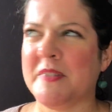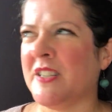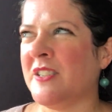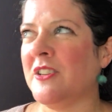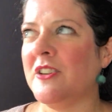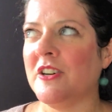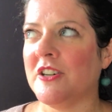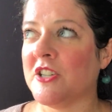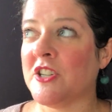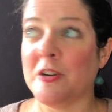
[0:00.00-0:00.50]
And
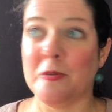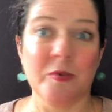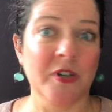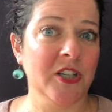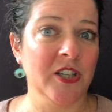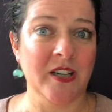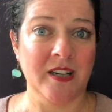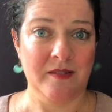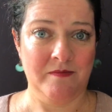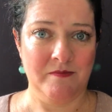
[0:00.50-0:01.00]
gosh, I
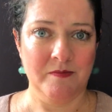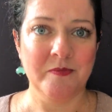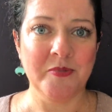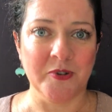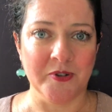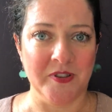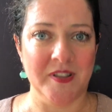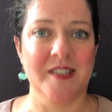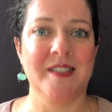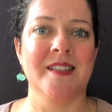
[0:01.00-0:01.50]
wish I'd
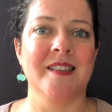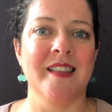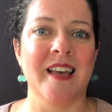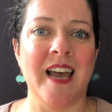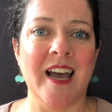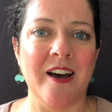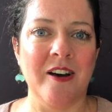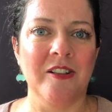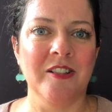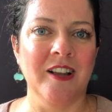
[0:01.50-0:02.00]
put this in the
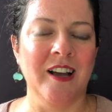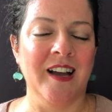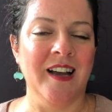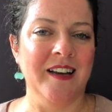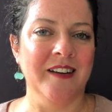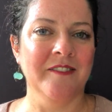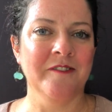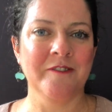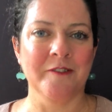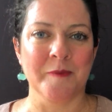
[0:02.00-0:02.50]

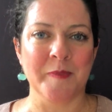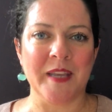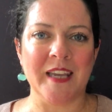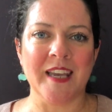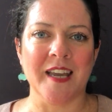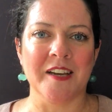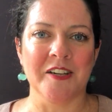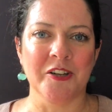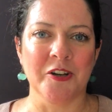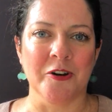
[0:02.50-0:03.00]
outline from the
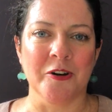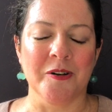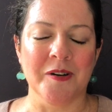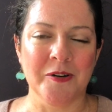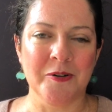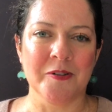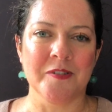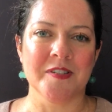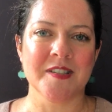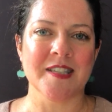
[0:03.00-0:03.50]
get-go. I
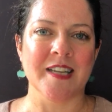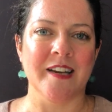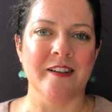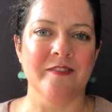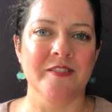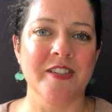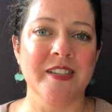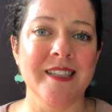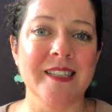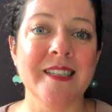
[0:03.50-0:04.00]
could have
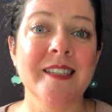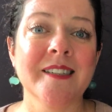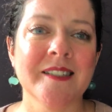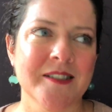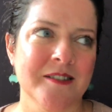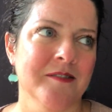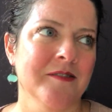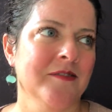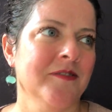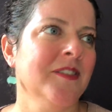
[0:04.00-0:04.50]
saved
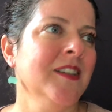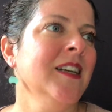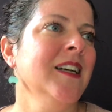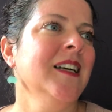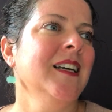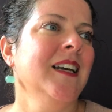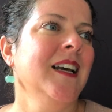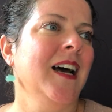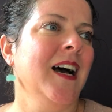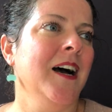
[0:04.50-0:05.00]
years of
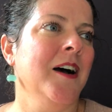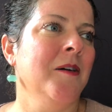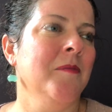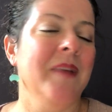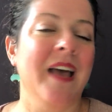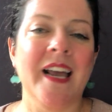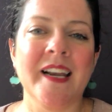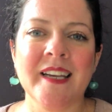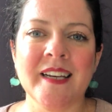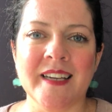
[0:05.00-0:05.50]

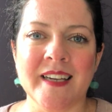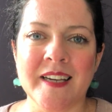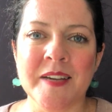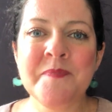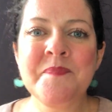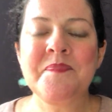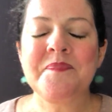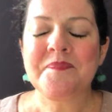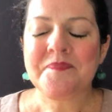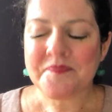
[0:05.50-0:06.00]
agony.